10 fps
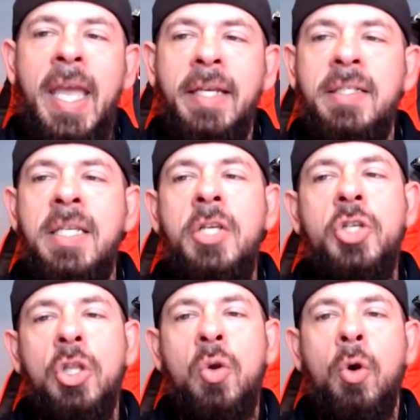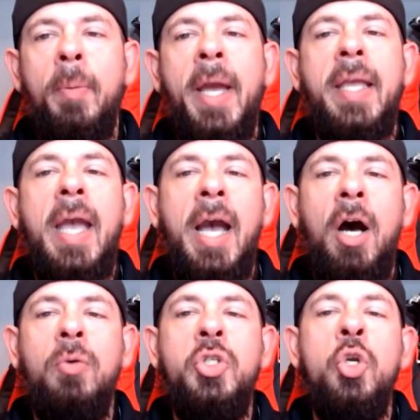and teaching the quarterback
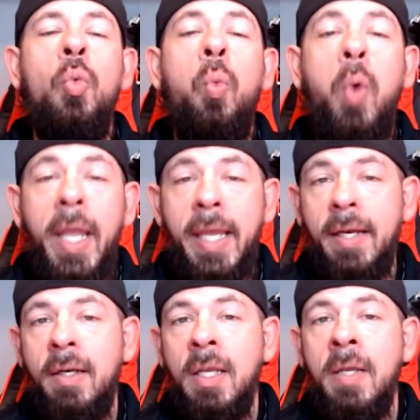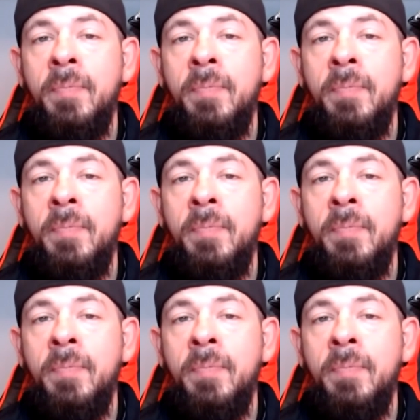how to win